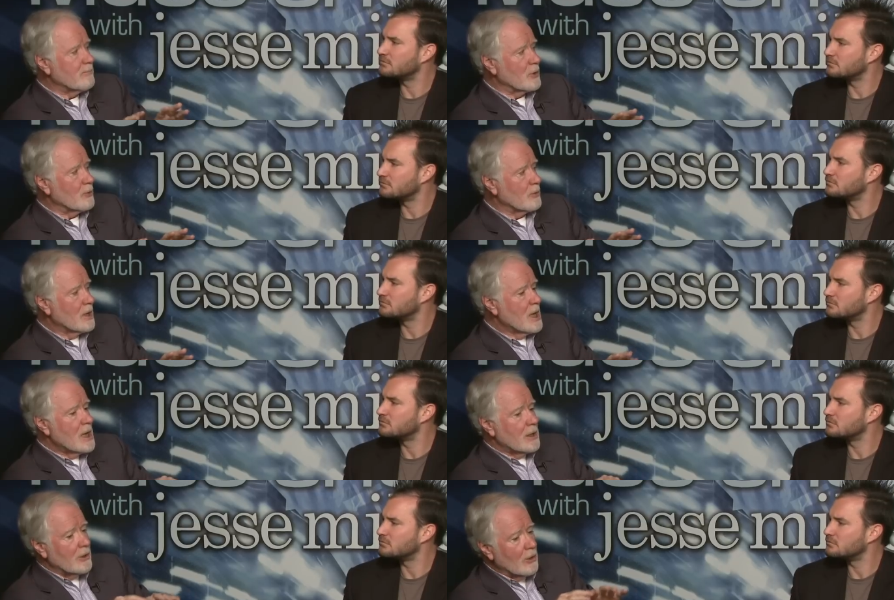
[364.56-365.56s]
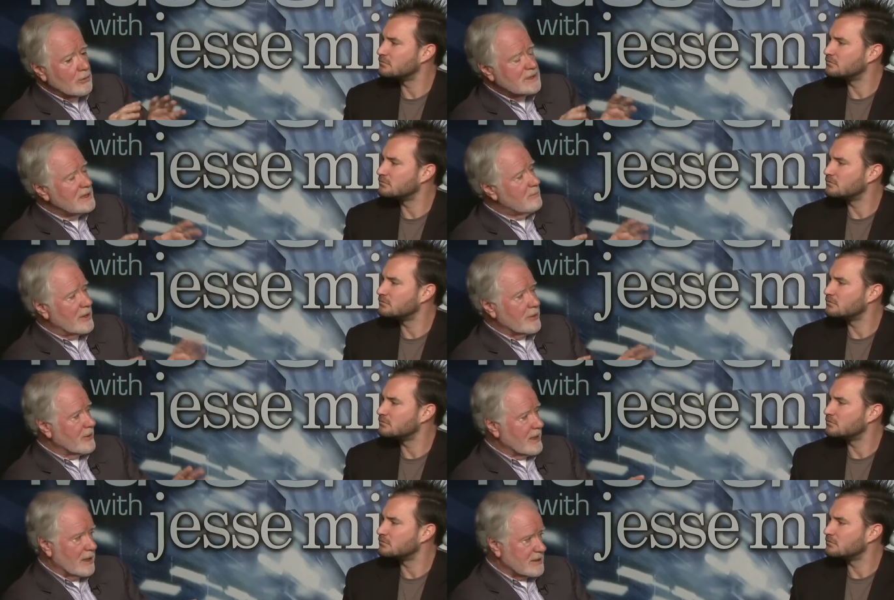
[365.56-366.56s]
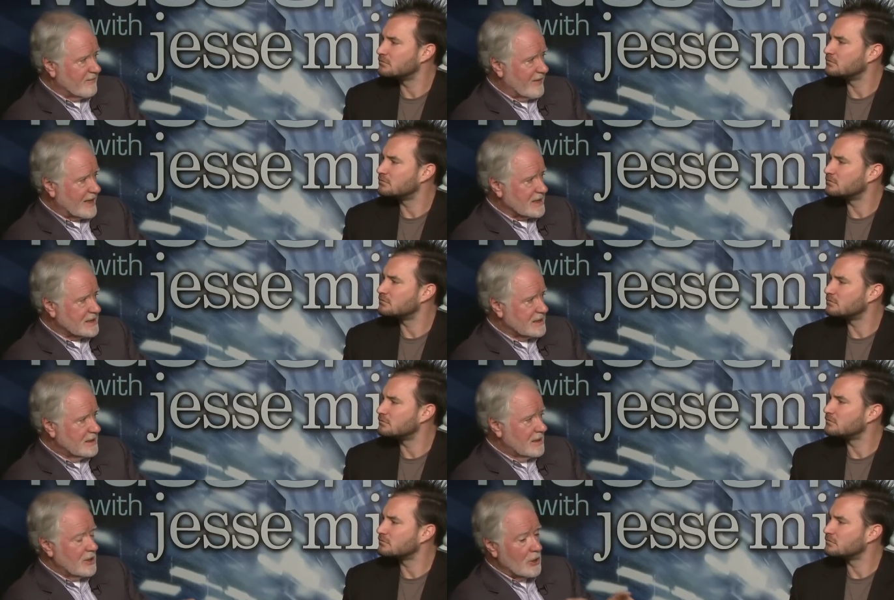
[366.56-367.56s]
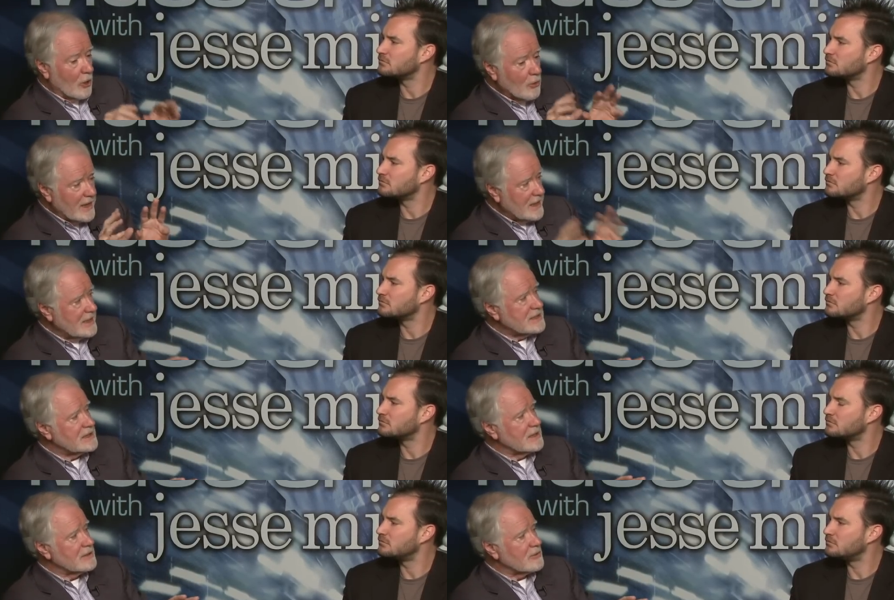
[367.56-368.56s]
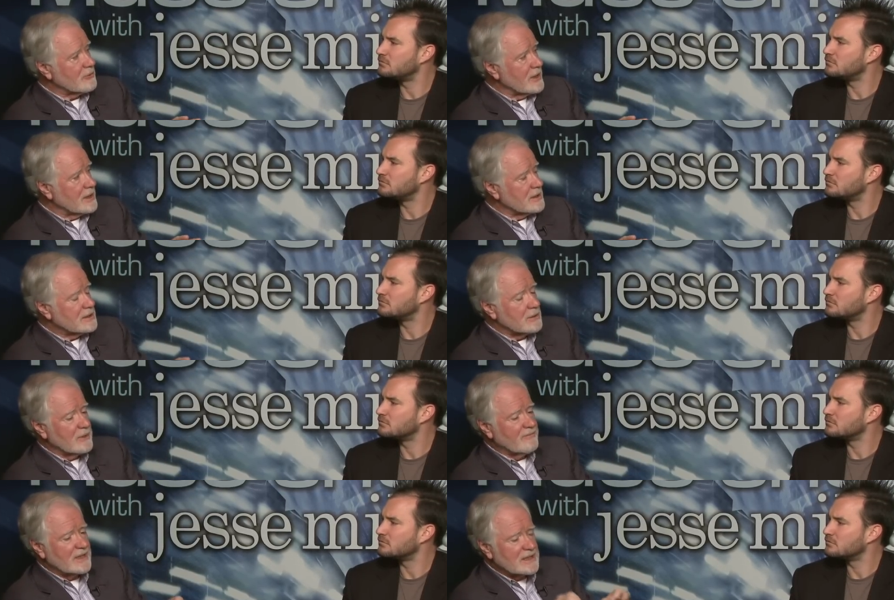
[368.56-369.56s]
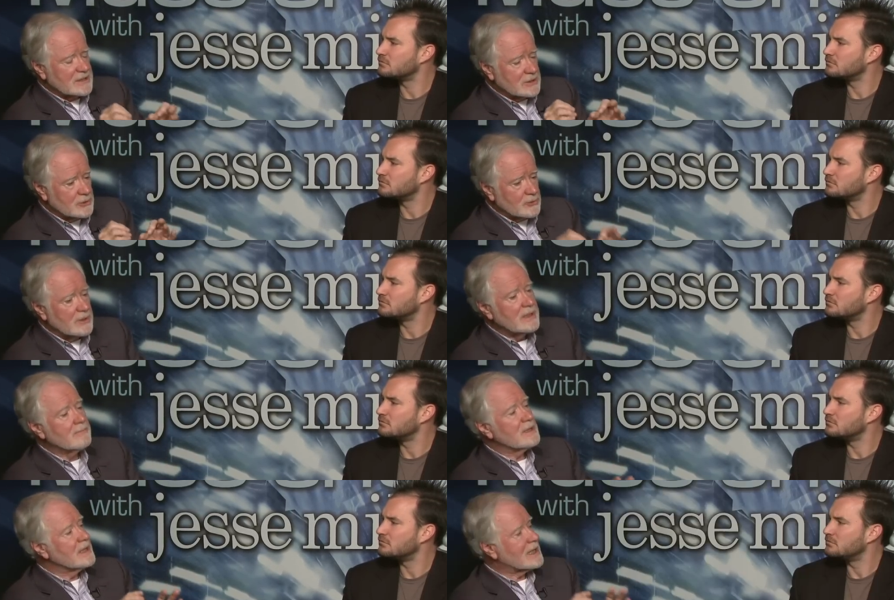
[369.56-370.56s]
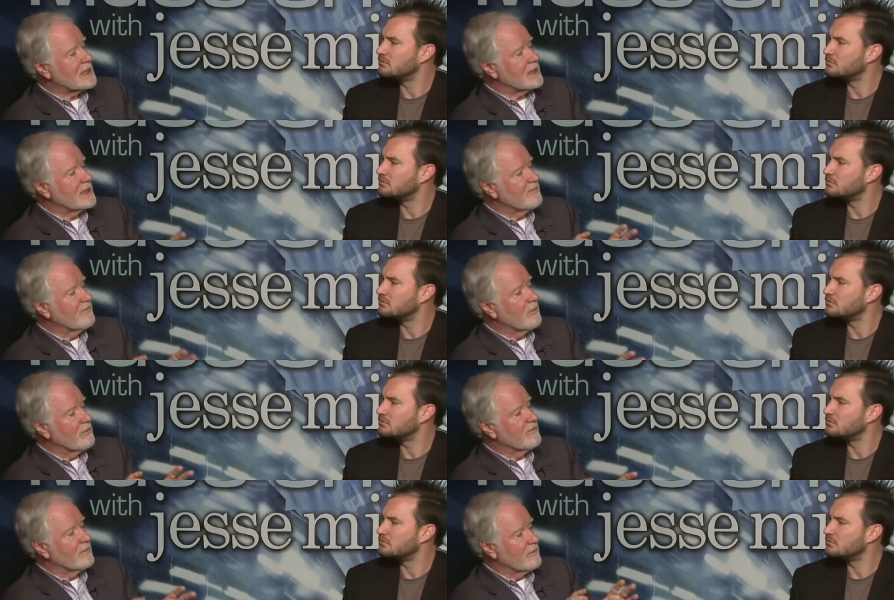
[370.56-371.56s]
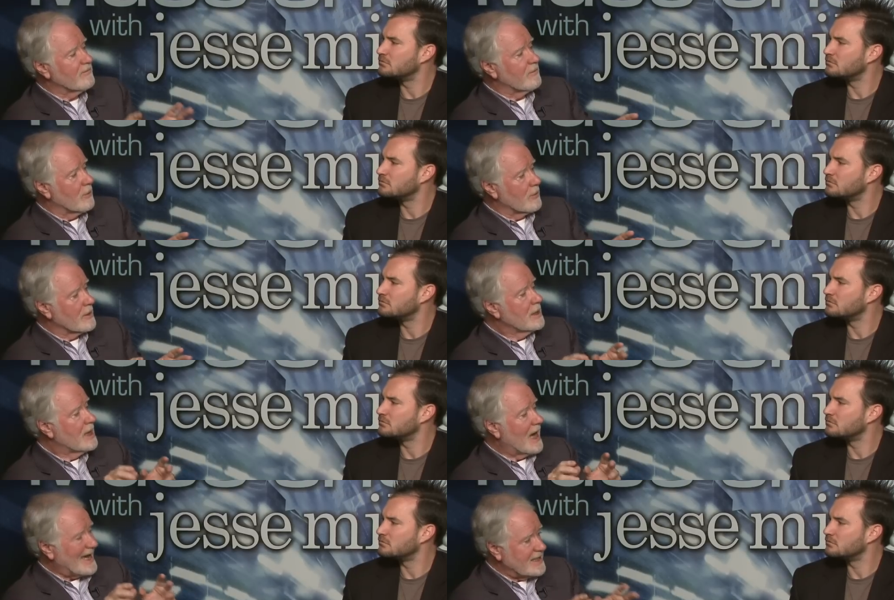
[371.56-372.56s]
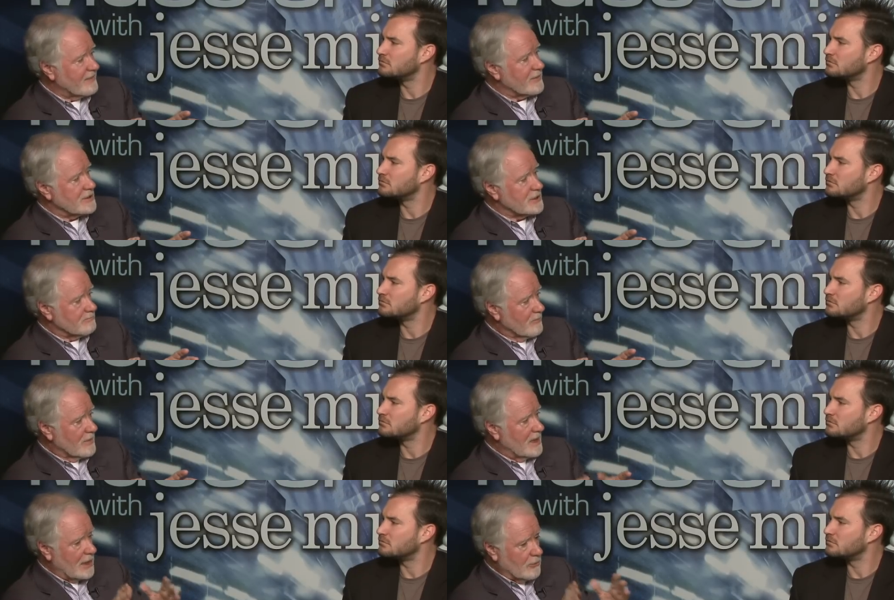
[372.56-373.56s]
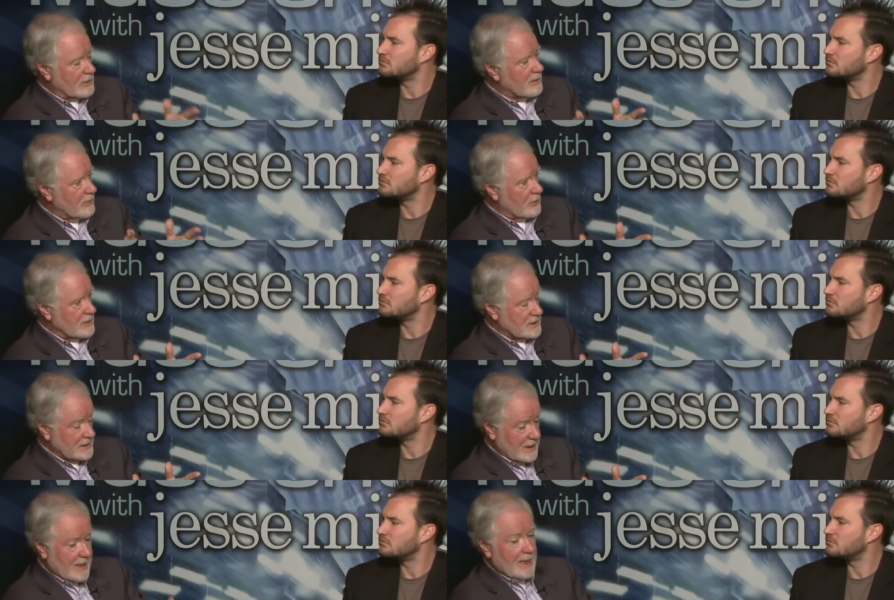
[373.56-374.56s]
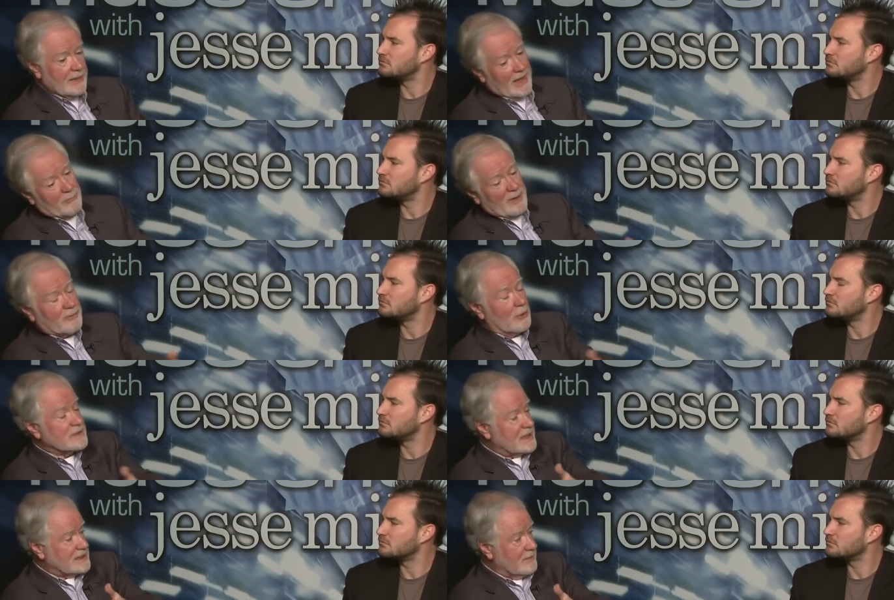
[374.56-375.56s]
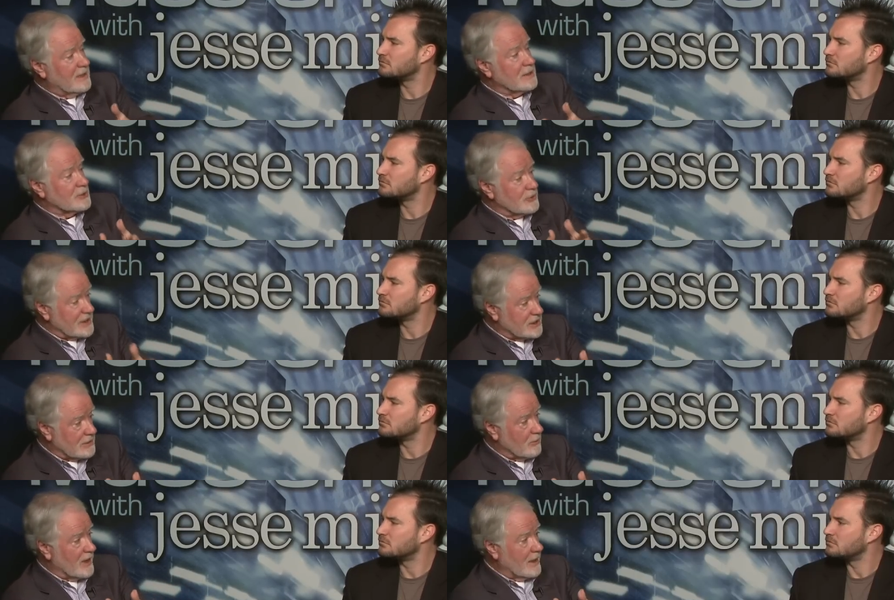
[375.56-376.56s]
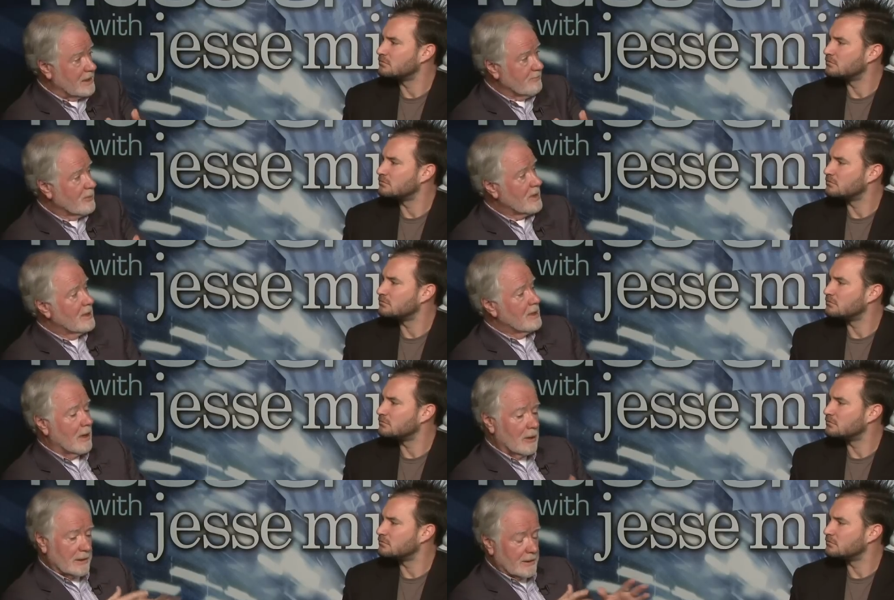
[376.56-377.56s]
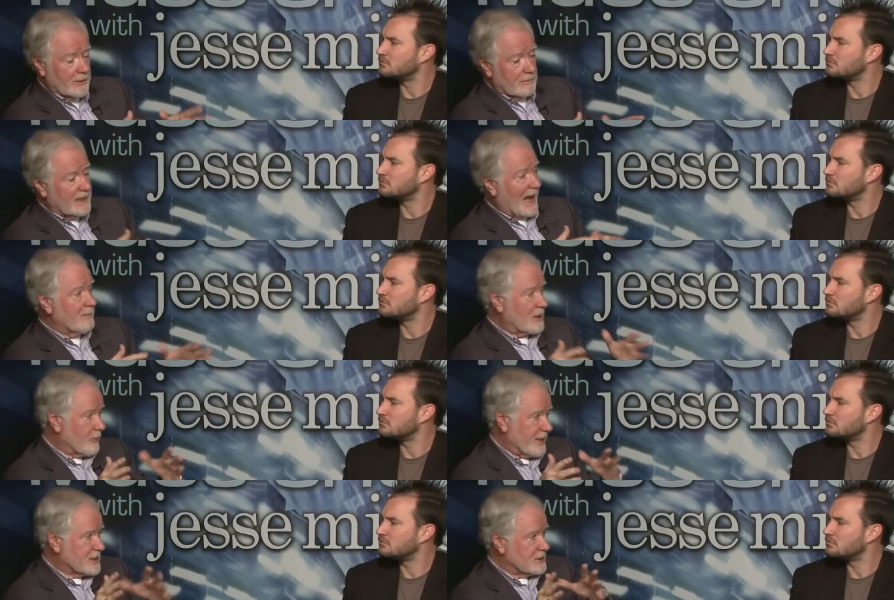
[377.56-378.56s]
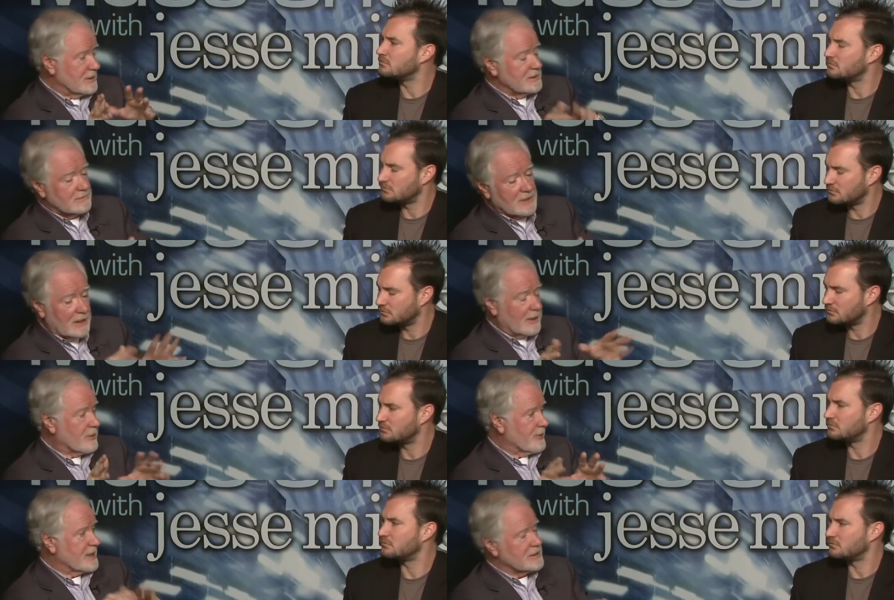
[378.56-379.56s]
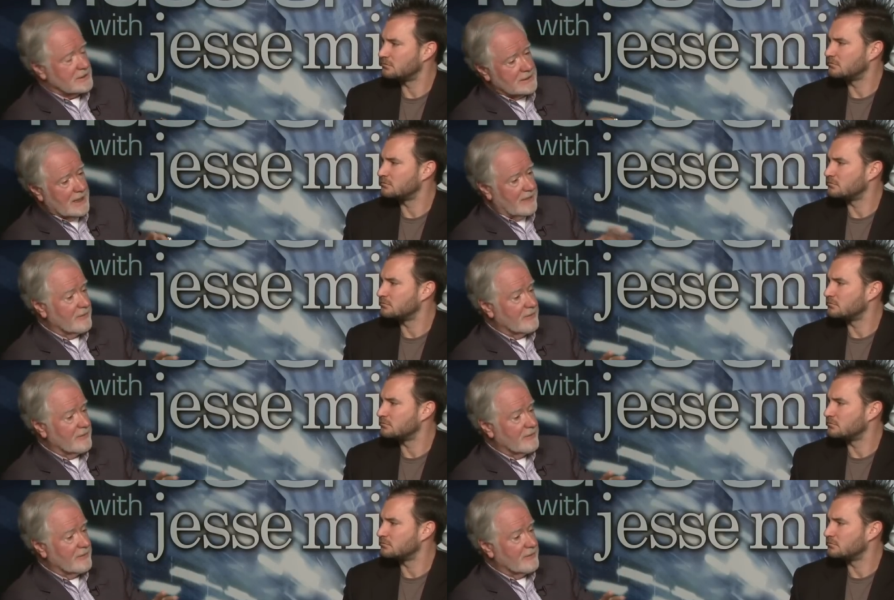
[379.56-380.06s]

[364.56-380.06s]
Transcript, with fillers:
Speaker 1: green, blue. No debayering artifacts, no aliasing in the green, so we have an extremely clean 444 high definition, equal components. Then we process them in the traditional way, all the gamma correction and color correction,